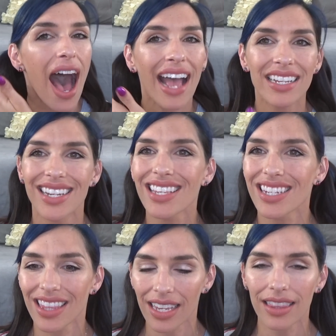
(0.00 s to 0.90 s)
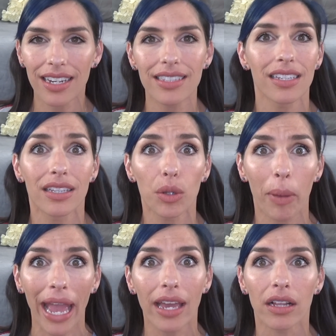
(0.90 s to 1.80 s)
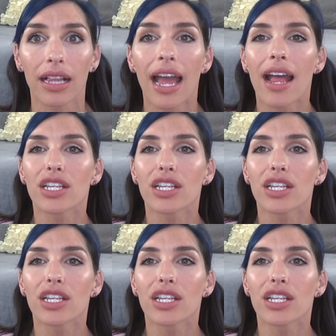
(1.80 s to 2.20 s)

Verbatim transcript: I just think that it's a little pale.